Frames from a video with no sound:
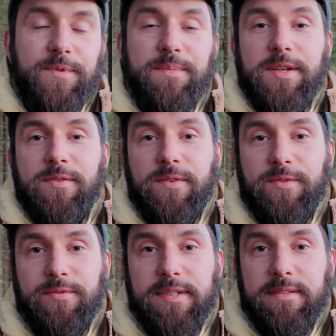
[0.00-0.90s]
to be
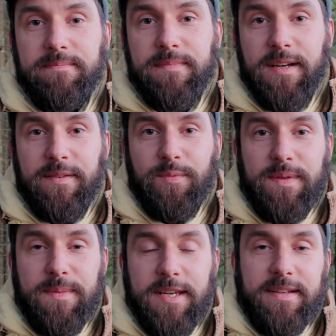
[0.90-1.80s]
congruent
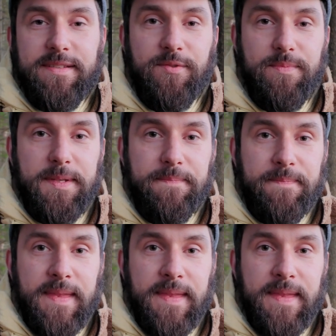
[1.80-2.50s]
with me as a human,